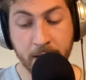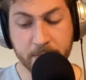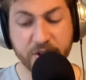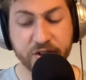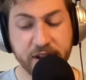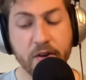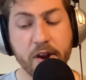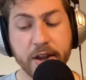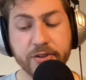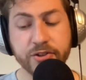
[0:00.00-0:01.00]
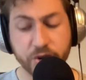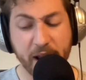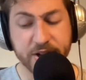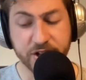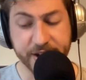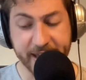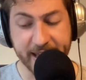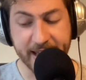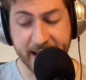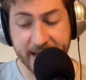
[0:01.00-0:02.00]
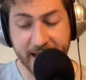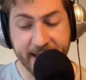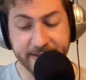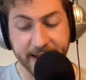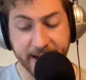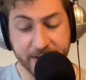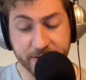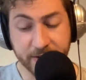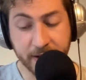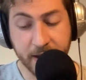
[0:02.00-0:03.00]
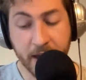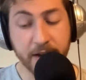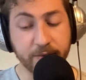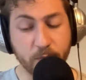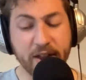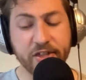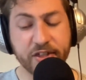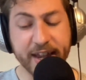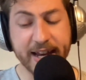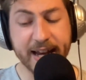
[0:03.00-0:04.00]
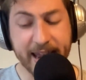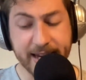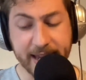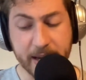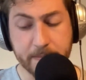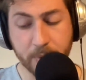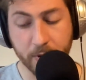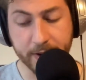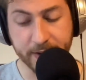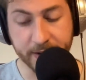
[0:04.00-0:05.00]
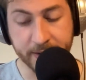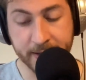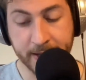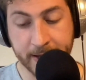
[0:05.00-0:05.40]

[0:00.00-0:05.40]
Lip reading: Mysterious tragedy in Essex. wealthy lady poisoned.